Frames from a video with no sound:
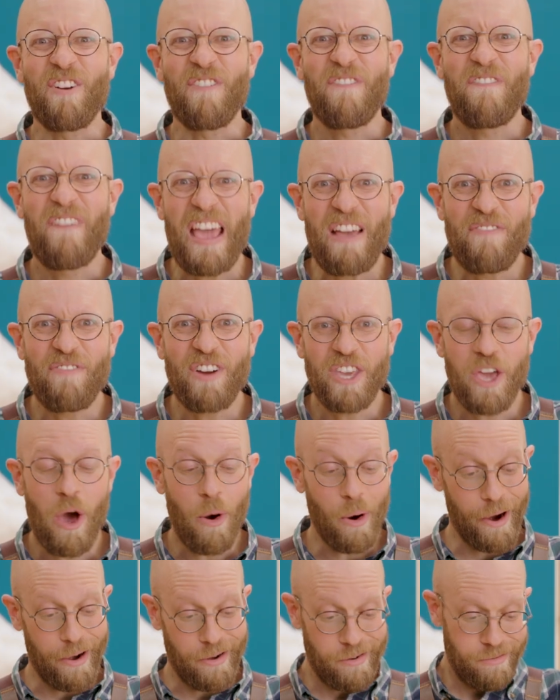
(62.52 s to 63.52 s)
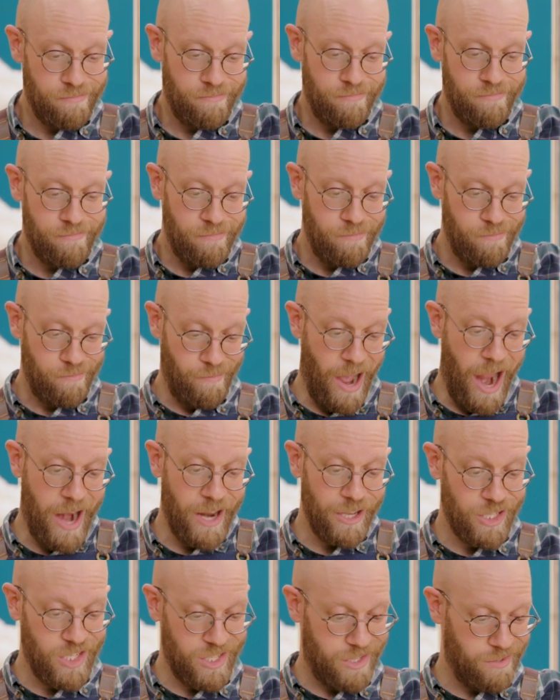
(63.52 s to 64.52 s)
your favorite yogurt. Mine
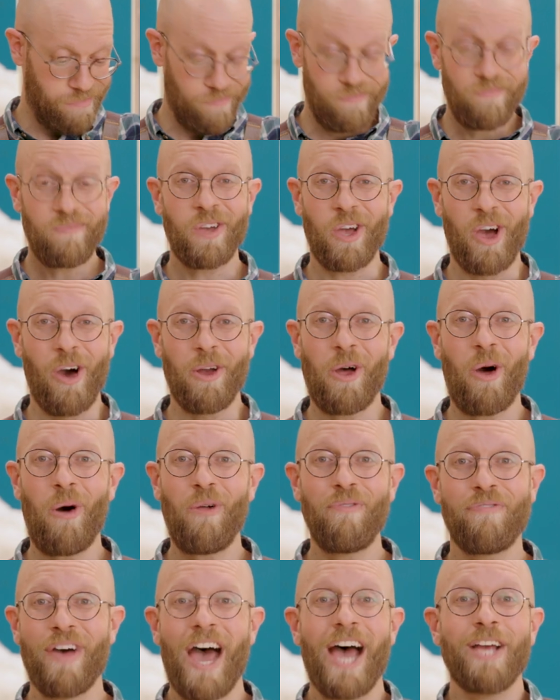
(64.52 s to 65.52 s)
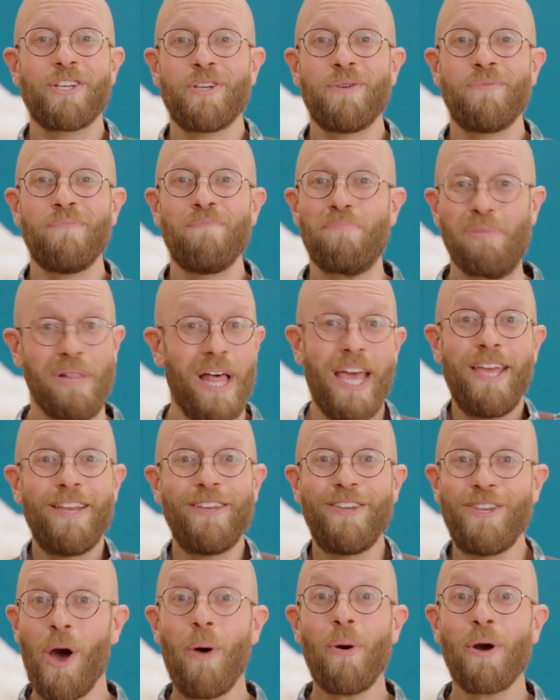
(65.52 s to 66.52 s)
is just good old fashioned
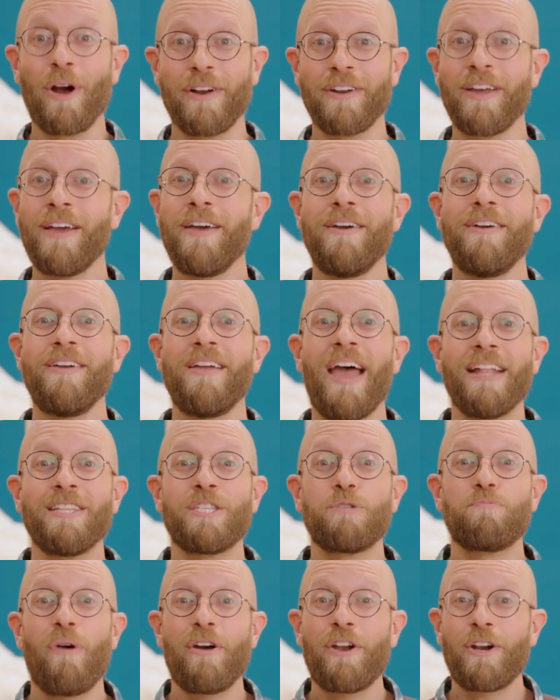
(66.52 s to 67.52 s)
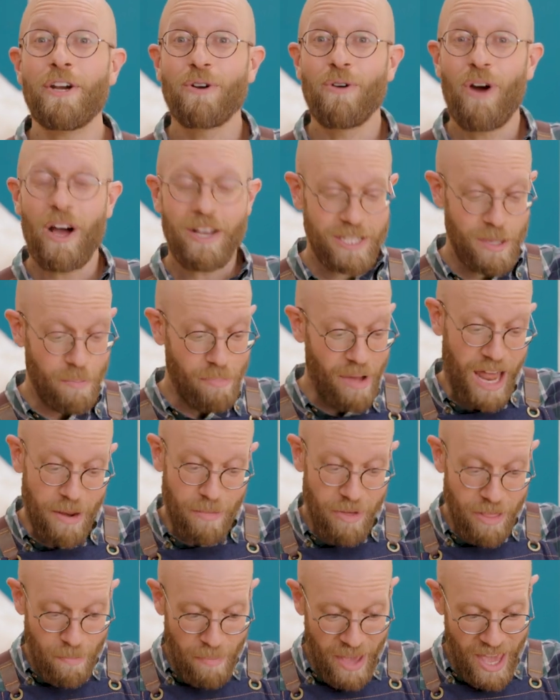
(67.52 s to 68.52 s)
plain yogurt and spread it across the
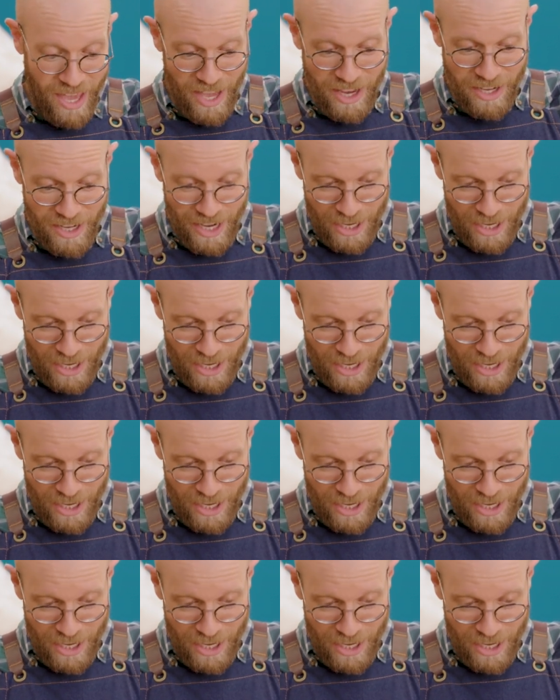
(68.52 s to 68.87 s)
bottom of the baking